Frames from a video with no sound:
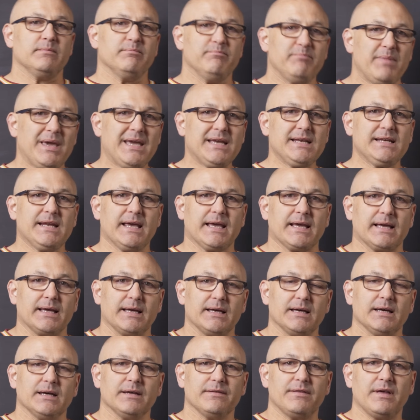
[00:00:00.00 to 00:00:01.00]
meaning
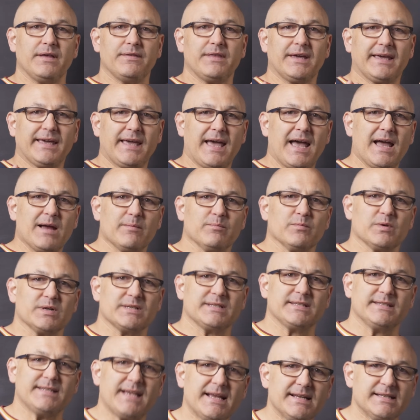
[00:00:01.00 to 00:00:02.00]
that the camera
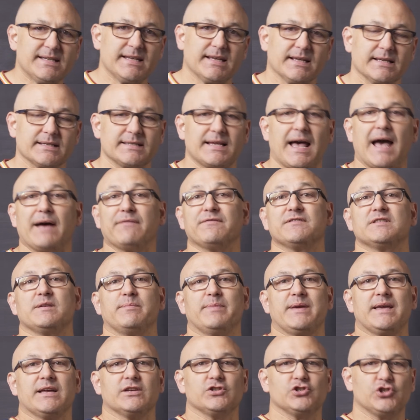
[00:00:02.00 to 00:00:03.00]
settings have to
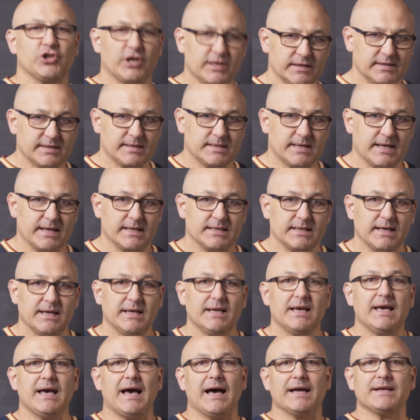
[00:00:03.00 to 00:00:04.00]
be adjusted
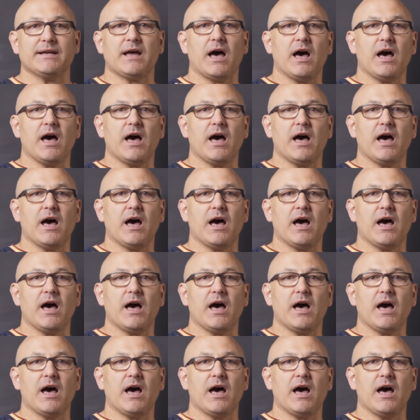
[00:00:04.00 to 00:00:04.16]
and